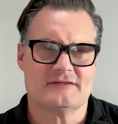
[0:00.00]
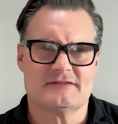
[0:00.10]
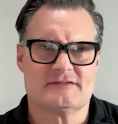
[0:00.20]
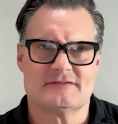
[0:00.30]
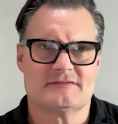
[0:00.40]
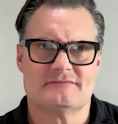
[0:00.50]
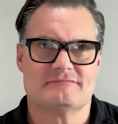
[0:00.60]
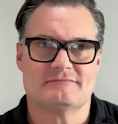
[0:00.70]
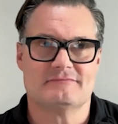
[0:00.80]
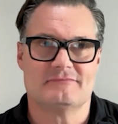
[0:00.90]
because
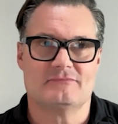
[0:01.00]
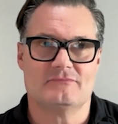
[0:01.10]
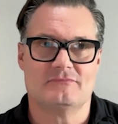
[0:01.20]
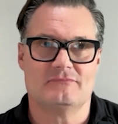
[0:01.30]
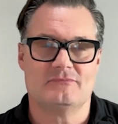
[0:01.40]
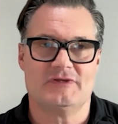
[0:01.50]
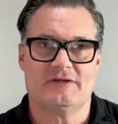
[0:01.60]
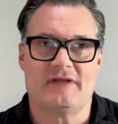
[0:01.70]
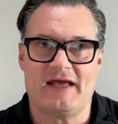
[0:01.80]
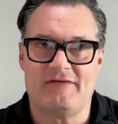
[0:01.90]
we
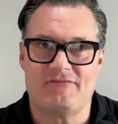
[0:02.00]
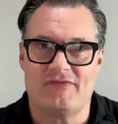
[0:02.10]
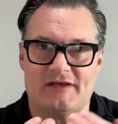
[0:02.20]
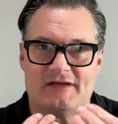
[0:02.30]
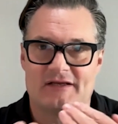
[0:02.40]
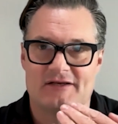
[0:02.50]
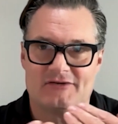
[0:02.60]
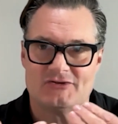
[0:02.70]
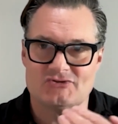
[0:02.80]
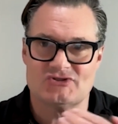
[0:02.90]
don't have that kind of
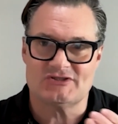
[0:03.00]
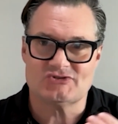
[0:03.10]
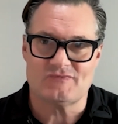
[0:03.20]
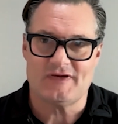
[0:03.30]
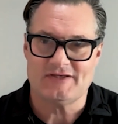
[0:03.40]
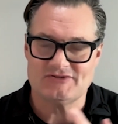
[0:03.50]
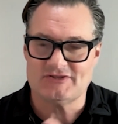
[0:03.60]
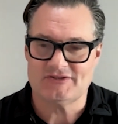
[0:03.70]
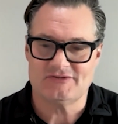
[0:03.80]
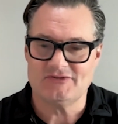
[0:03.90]
contrast range
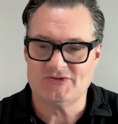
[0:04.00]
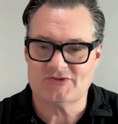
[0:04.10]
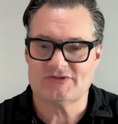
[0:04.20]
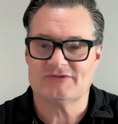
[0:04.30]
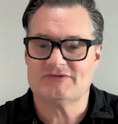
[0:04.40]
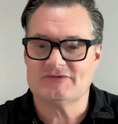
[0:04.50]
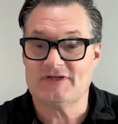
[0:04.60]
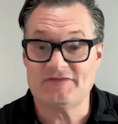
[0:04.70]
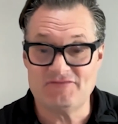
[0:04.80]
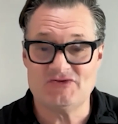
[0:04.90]
that you can do.
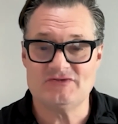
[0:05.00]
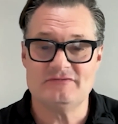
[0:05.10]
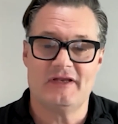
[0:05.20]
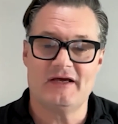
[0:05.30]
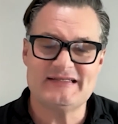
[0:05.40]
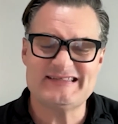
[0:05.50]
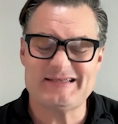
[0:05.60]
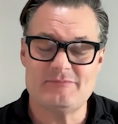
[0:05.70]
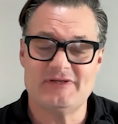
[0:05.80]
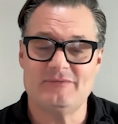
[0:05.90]
And if you do light
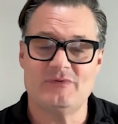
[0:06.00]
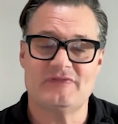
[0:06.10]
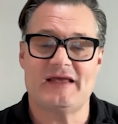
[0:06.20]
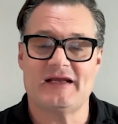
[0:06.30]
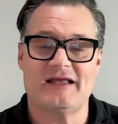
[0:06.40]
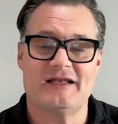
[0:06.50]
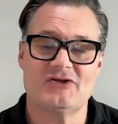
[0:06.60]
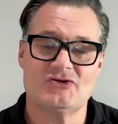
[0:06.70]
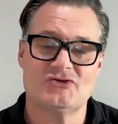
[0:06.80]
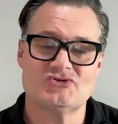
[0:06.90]
somebody with that kind
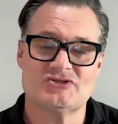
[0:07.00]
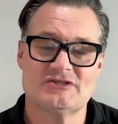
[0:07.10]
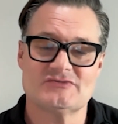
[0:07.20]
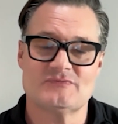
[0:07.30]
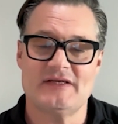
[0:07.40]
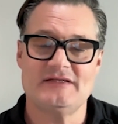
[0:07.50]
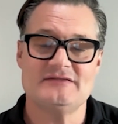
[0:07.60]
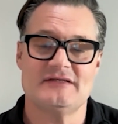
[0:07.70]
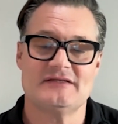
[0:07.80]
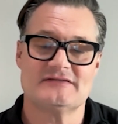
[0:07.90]
of contrast
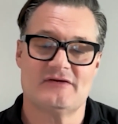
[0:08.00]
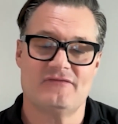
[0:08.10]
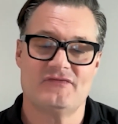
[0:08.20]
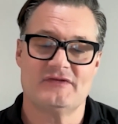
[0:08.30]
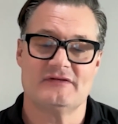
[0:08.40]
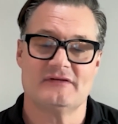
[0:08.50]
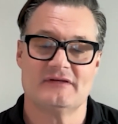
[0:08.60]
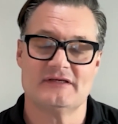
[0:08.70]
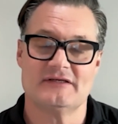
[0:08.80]
range, it's often